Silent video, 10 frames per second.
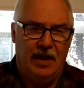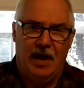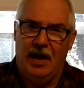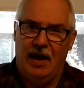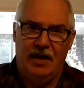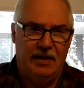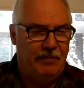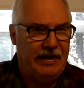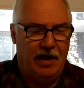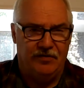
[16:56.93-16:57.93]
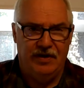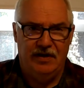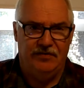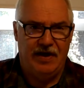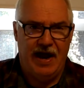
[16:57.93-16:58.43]
uh, because he
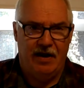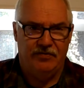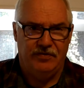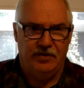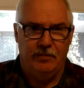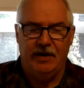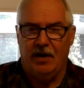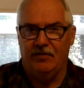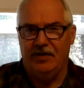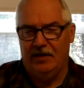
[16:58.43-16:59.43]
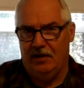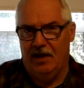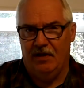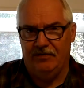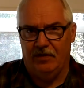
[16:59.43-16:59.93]
desires to, because he
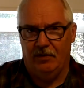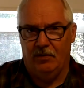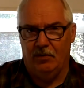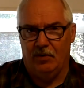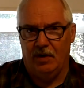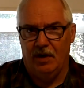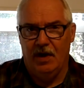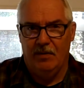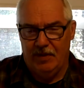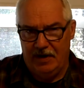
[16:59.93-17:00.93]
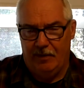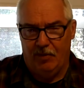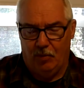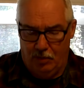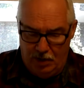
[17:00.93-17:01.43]
loves the Lord. But number
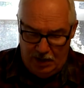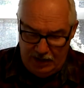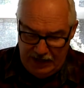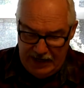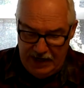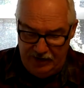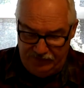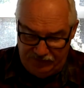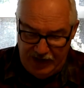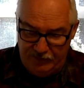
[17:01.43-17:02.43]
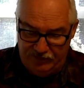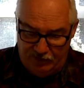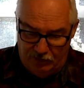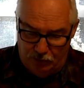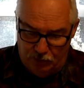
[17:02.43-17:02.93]
one, he accepts the
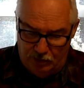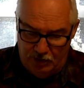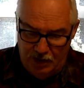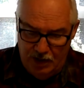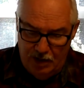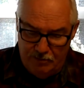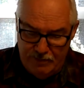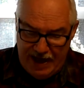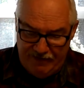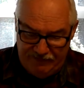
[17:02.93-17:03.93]
Lord by